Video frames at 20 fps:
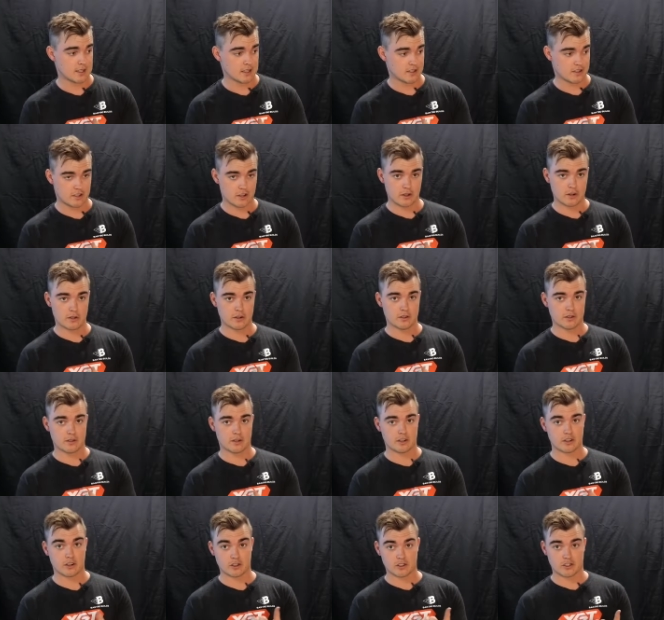so
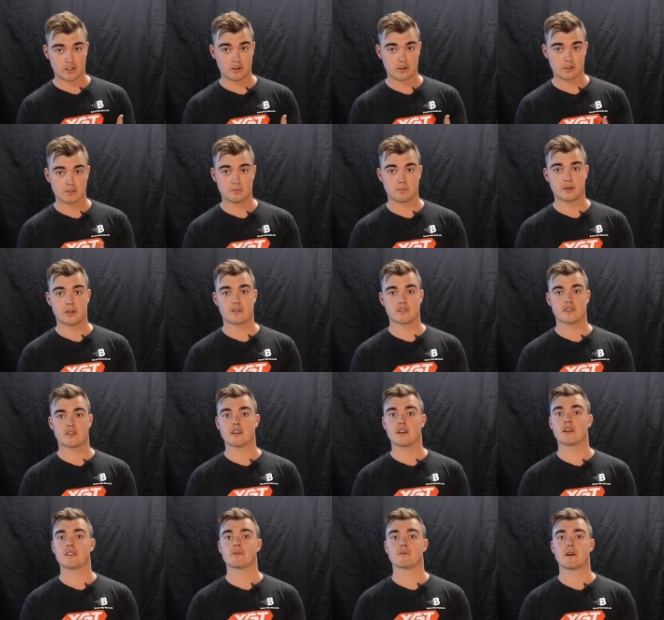I got soaked but I was
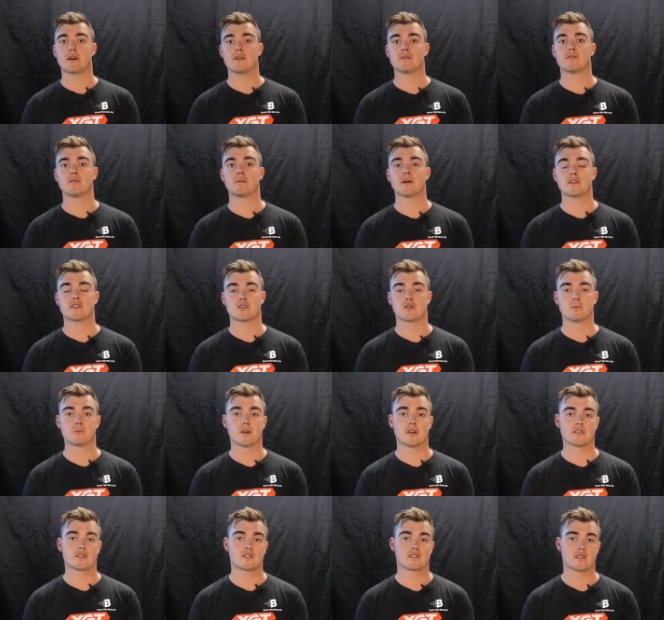only out in the rain for about two
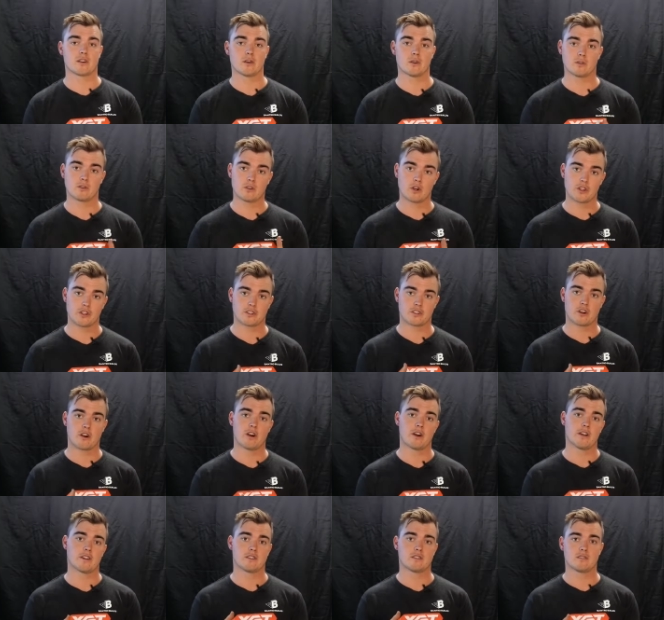minutes or so got the
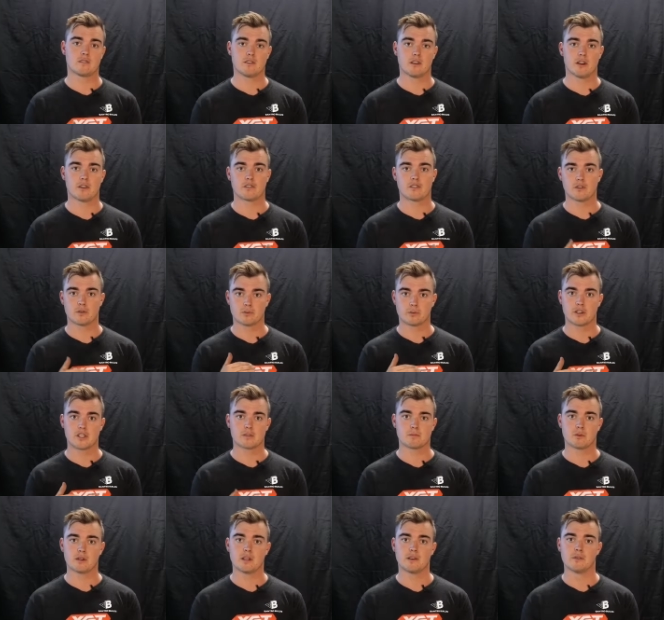tyre you know to a
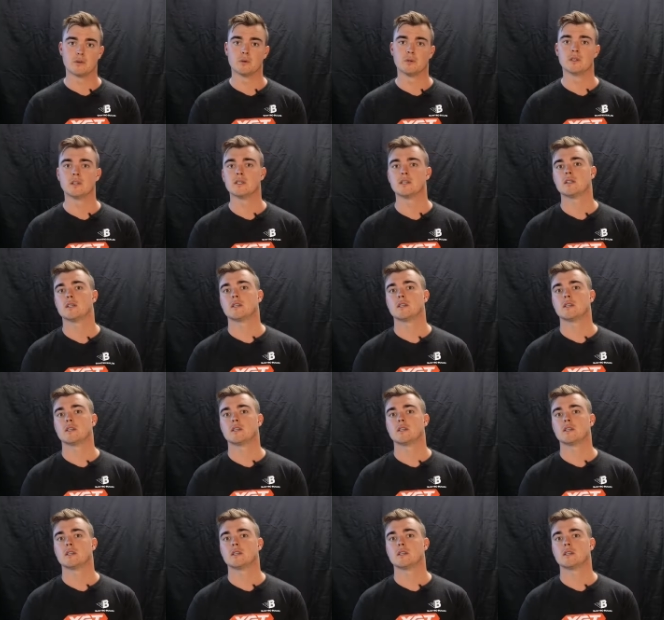reasonable level